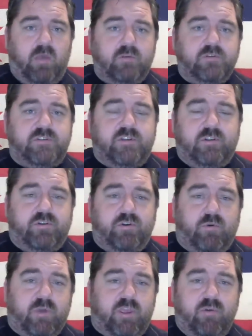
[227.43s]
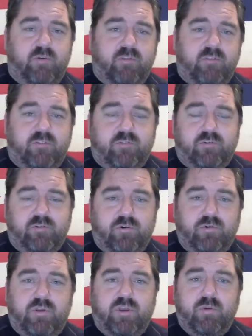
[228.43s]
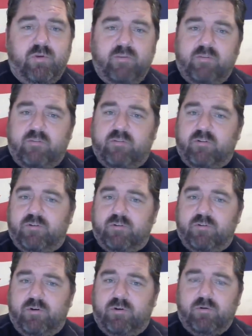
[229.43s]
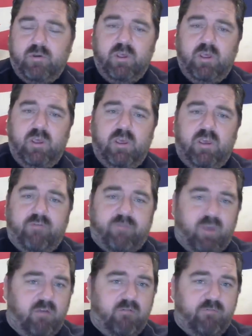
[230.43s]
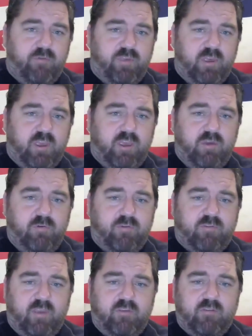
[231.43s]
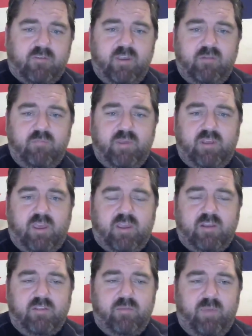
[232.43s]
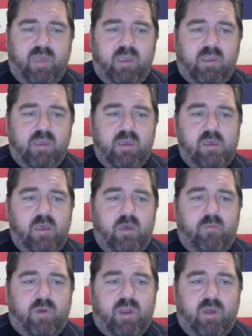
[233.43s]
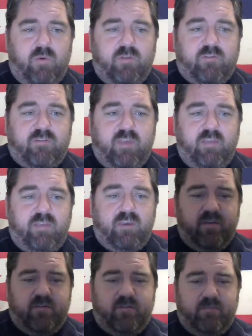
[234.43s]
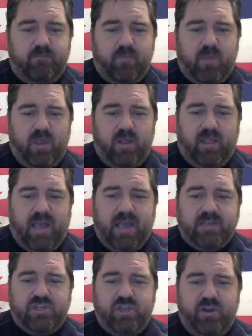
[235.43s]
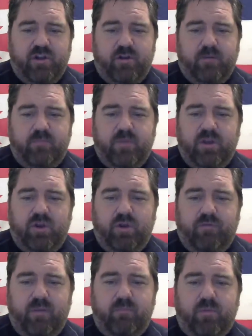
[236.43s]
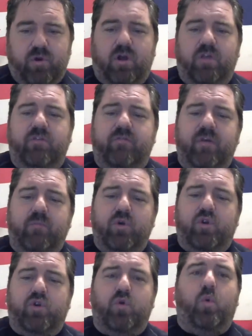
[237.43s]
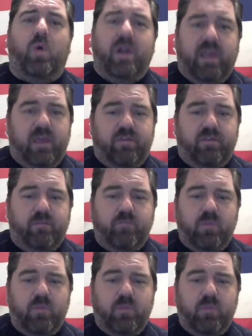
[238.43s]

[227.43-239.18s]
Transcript: Still don't know what Q is, still don't know who Q is, still don't know if everything Q says can be taken to the bank. But I will say this last year in November, on November 20th,